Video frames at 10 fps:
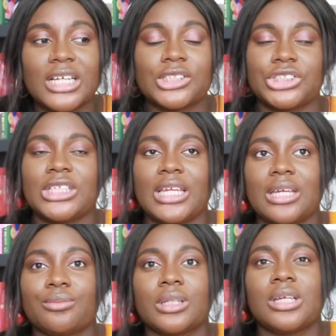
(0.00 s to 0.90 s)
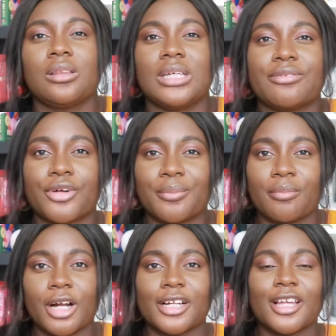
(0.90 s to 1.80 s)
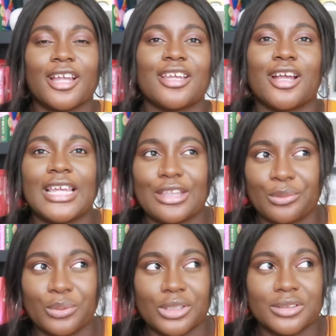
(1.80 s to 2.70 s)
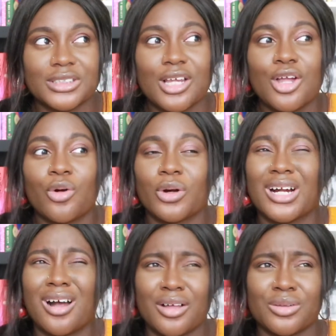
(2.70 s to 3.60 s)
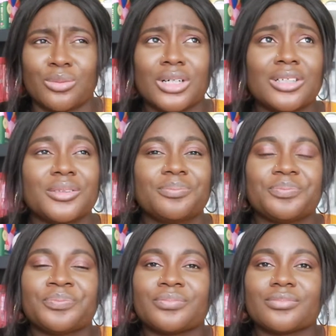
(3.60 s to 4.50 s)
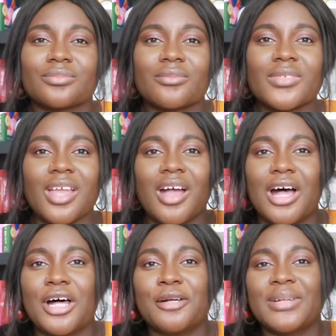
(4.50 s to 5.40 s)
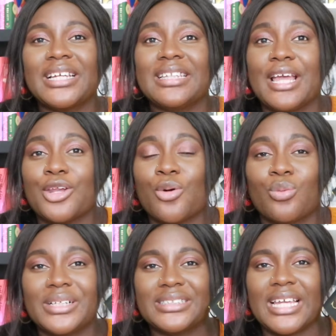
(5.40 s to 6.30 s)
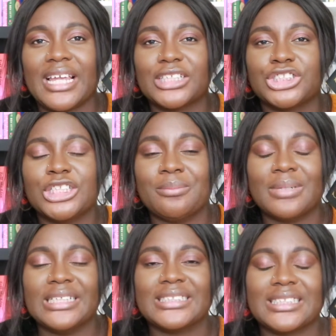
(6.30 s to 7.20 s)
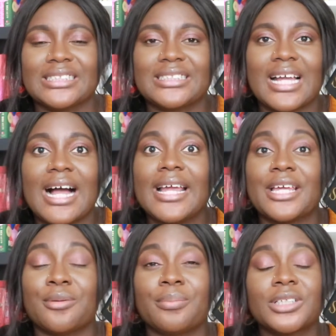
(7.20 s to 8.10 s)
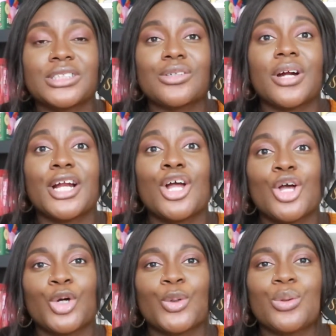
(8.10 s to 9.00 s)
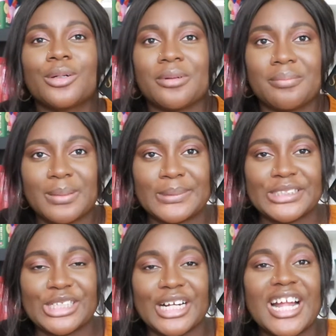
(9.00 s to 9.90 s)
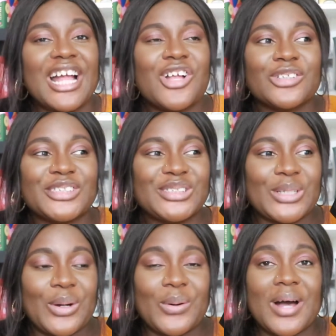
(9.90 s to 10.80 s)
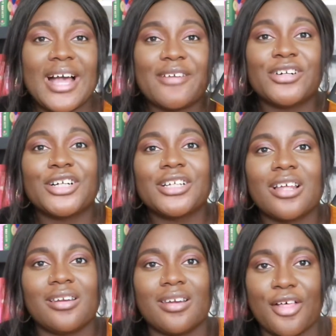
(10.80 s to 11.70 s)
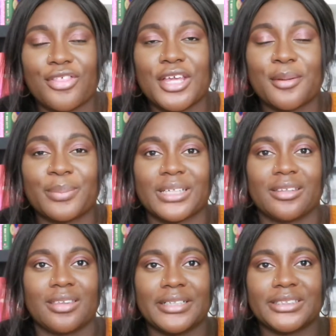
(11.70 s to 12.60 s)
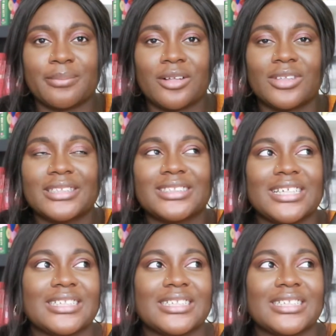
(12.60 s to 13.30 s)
She can't really leave her mark in the world or on the world. And then one day she meets this guy in a bookstore who remembers her. So I've heard nothing but good things about this.